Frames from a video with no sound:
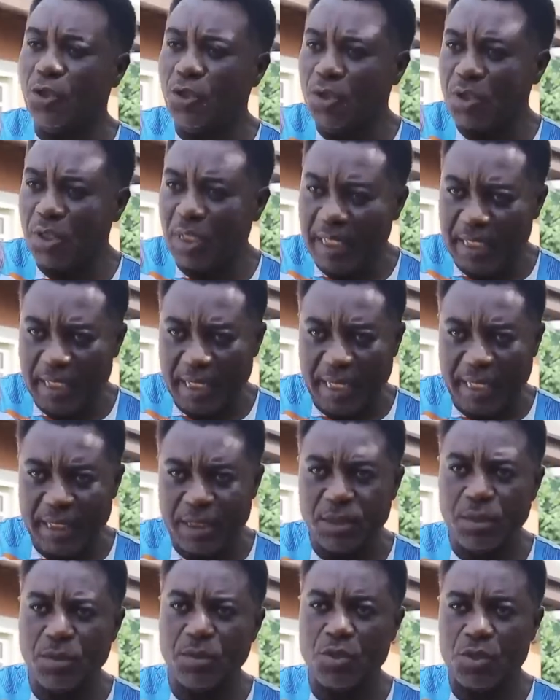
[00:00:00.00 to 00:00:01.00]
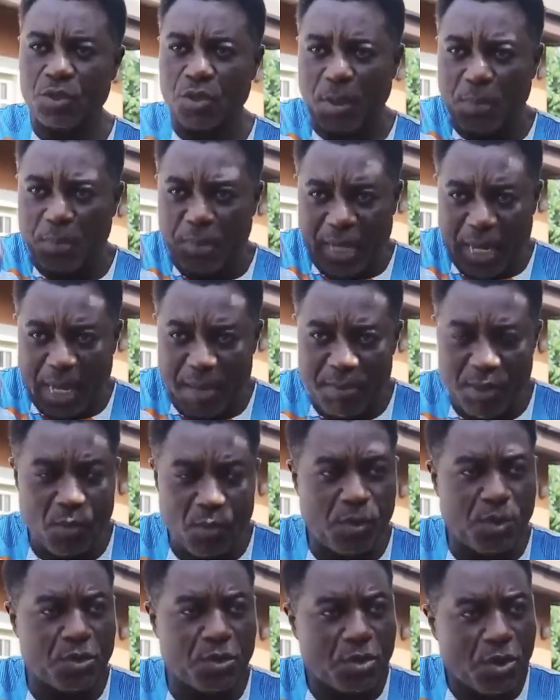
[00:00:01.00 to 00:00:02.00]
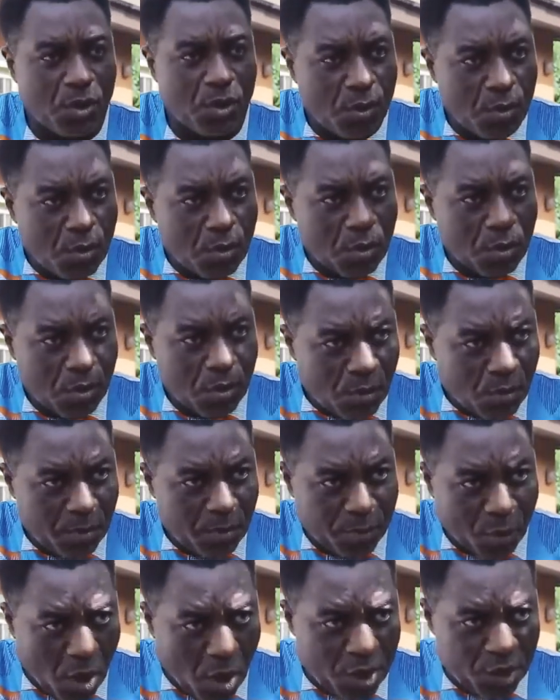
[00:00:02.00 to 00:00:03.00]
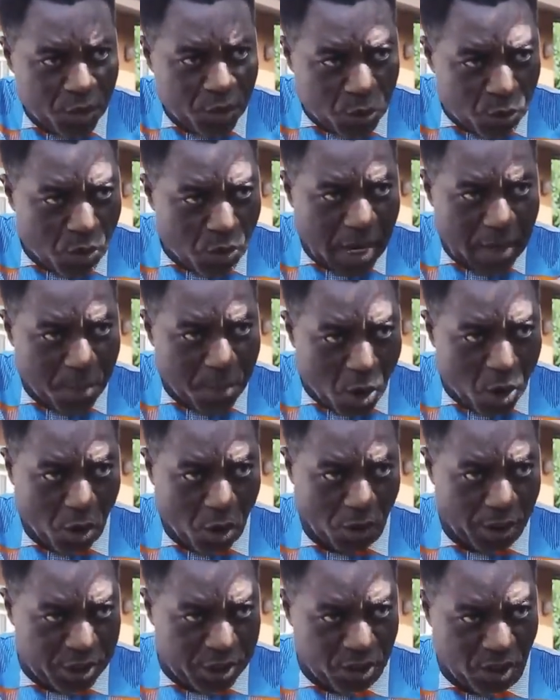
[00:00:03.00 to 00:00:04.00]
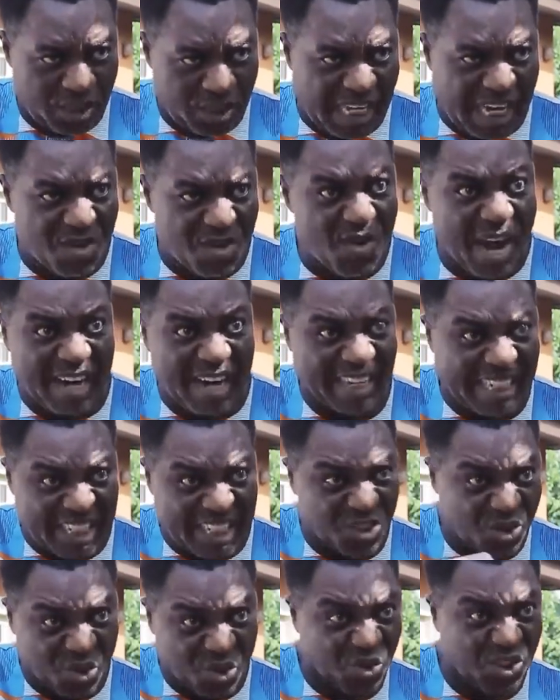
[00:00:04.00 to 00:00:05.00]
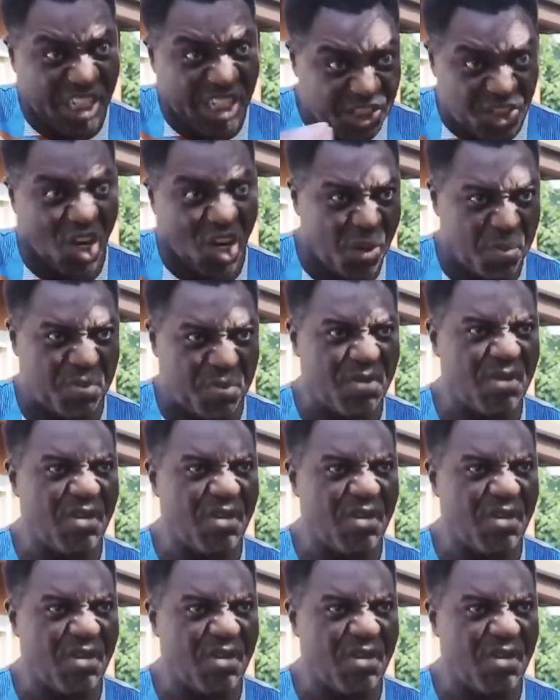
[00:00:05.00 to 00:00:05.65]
tell the youth leader to supply me with boys who are more courageous and who are ready to do the